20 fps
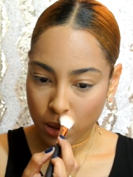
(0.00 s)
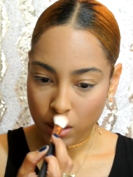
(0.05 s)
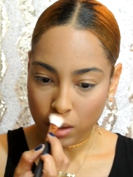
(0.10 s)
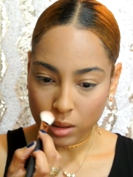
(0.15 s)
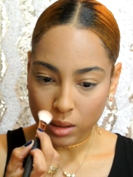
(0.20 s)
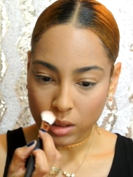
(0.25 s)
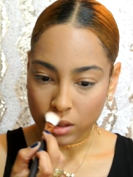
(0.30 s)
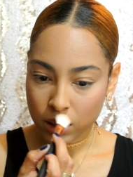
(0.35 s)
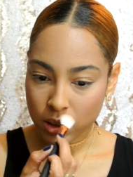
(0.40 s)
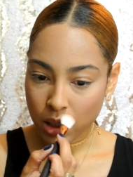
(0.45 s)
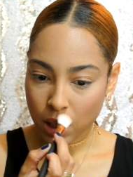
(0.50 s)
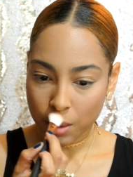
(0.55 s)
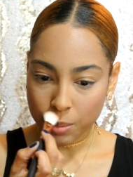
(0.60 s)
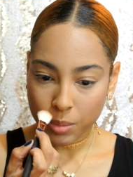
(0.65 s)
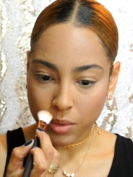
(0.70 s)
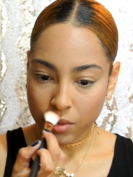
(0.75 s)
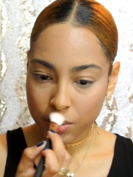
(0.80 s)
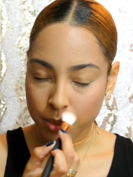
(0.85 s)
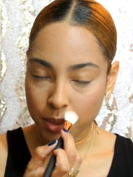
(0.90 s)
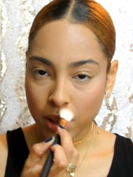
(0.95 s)
on the top
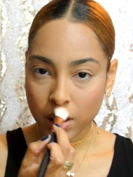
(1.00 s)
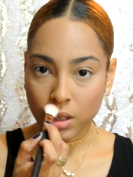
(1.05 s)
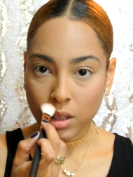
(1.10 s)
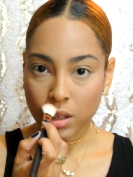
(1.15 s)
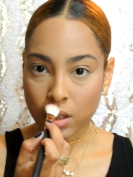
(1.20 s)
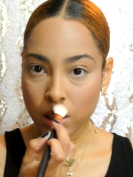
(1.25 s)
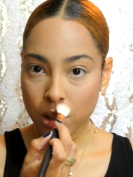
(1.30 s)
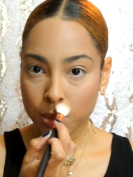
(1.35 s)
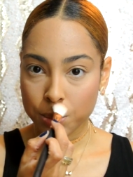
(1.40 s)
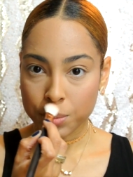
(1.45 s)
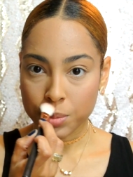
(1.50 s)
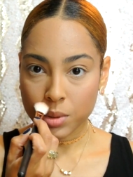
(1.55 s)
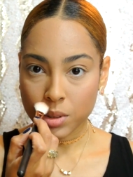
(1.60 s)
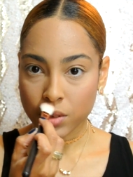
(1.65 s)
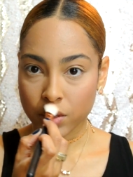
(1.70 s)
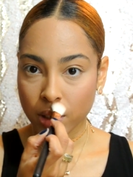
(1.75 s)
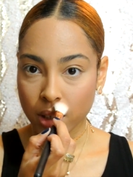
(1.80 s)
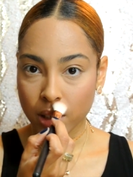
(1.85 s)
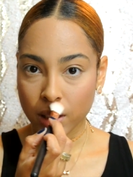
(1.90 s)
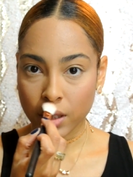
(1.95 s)
of my lips
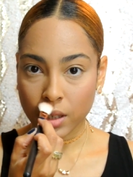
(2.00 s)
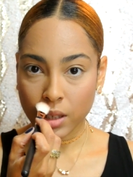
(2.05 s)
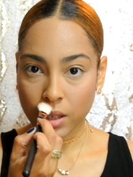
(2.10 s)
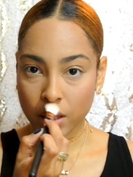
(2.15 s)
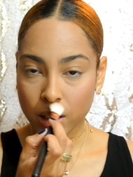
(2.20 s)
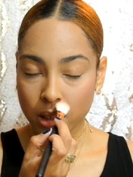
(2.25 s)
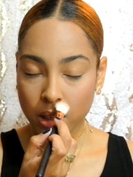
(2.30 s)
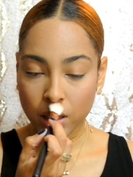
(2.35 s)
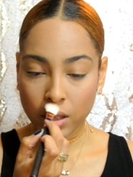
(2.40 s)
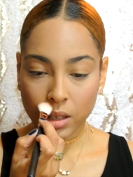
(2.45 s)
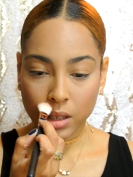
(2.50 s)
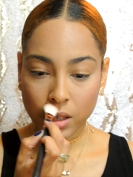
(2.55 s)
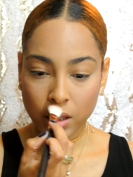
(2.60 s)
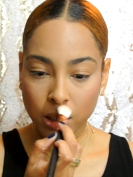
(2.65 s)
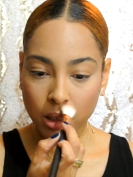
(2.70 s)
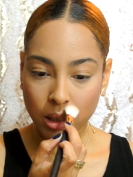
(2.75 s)
right here,